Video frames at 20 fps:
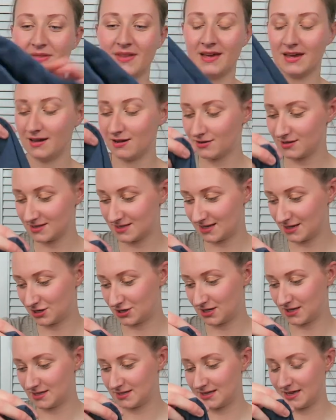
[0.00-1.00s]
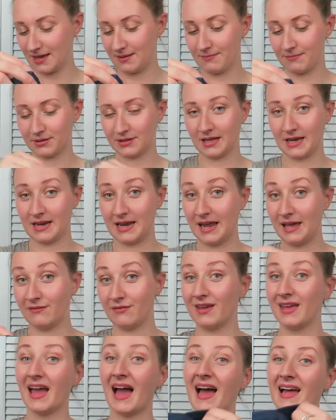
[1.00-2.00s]
yeah, they are essentially the same, but they're
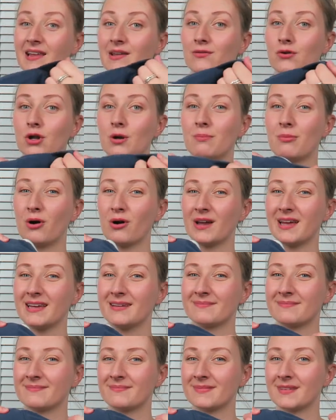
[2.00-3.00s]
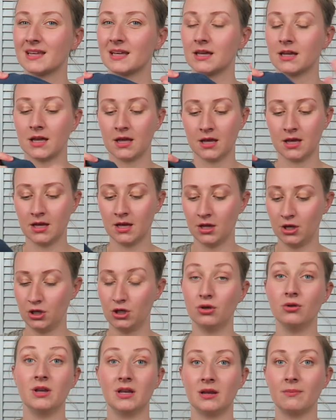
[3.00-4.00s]
navy and they've got a pocket. Like,
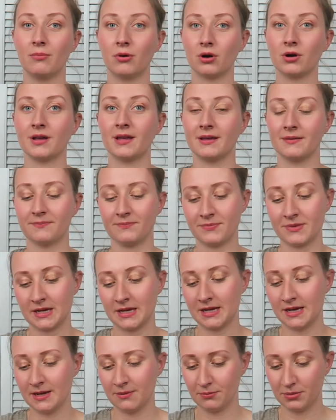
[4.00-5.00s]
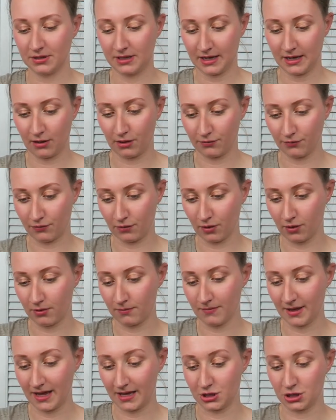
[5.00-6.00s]
you need a pocket. But they are
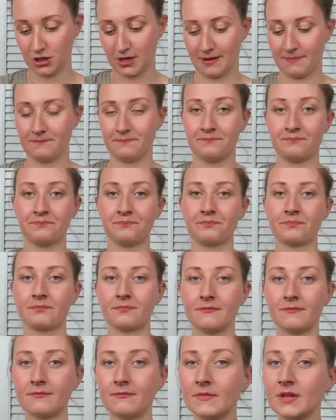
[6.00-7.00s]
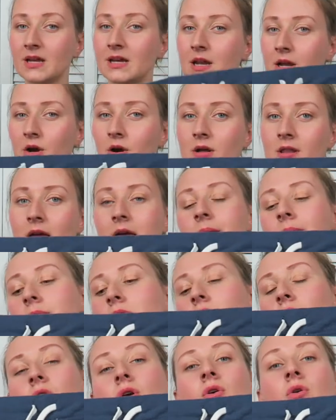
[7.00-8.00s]
from H&M. And I got
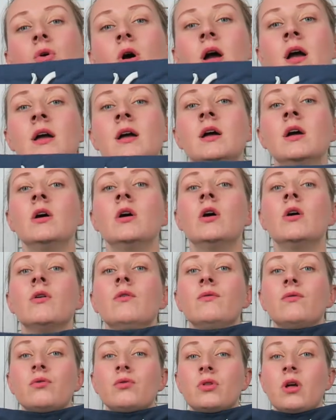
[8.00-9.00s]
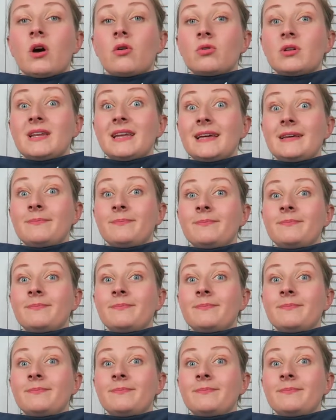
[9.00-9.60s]
them new for the holiday.